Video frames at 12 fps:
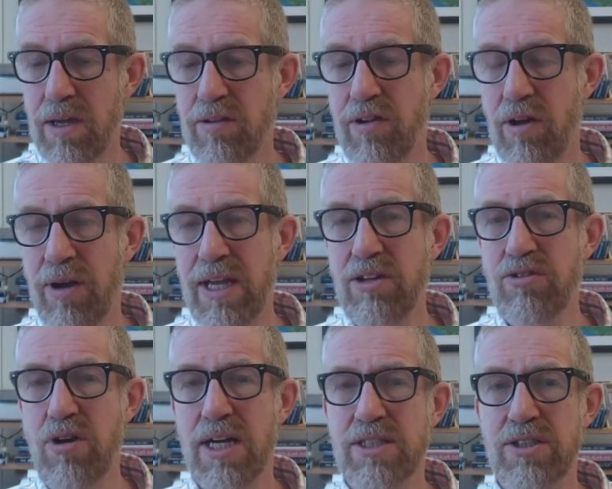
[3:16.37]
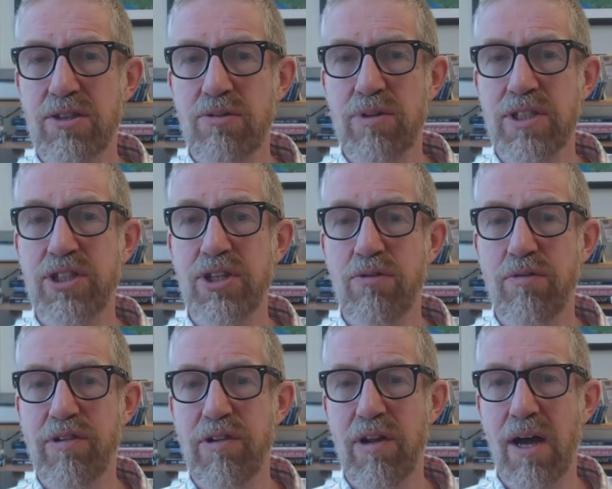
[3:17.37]
So he tried to reduce
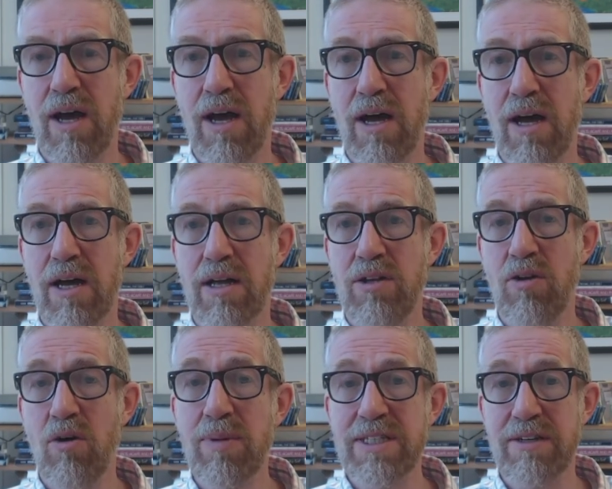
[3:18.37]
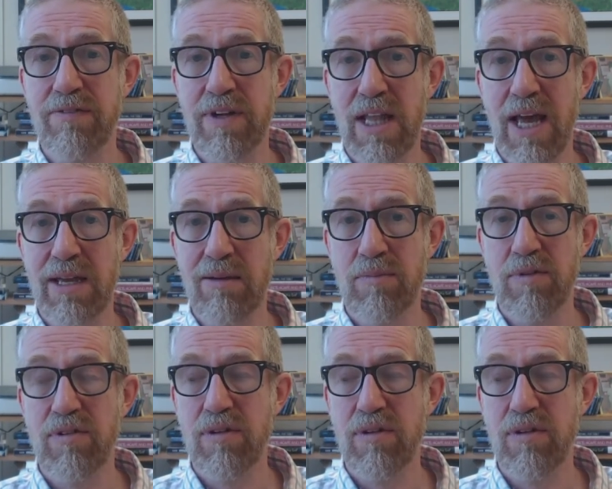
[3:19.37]
uh, normative claims,